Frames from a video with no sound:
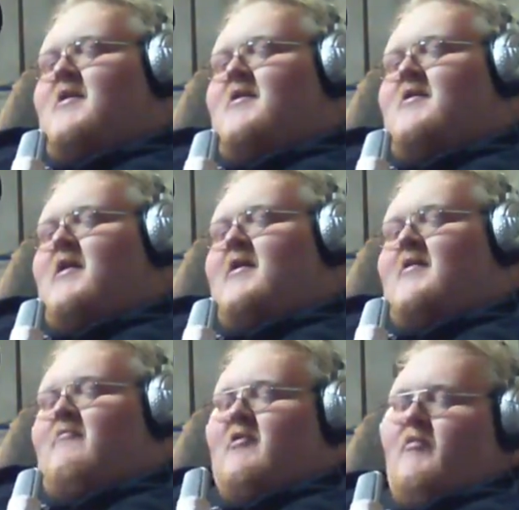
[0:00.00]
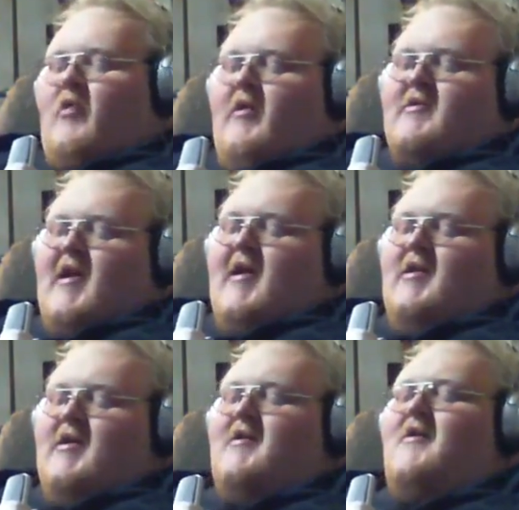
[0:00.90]
like when you play as
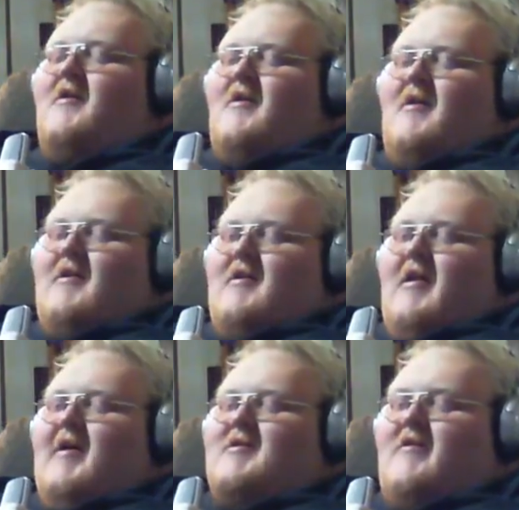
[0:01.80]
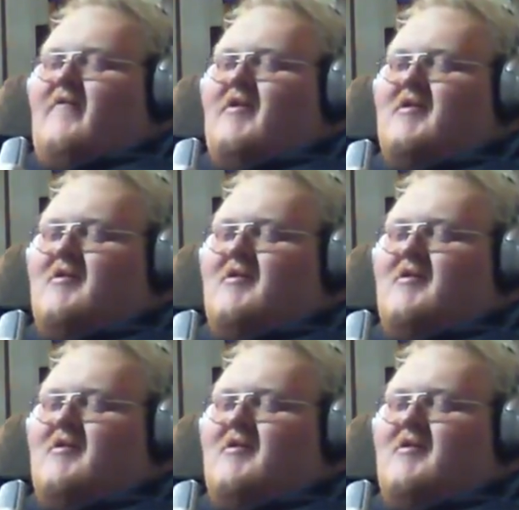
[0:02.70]
Ellie in The Last of Us.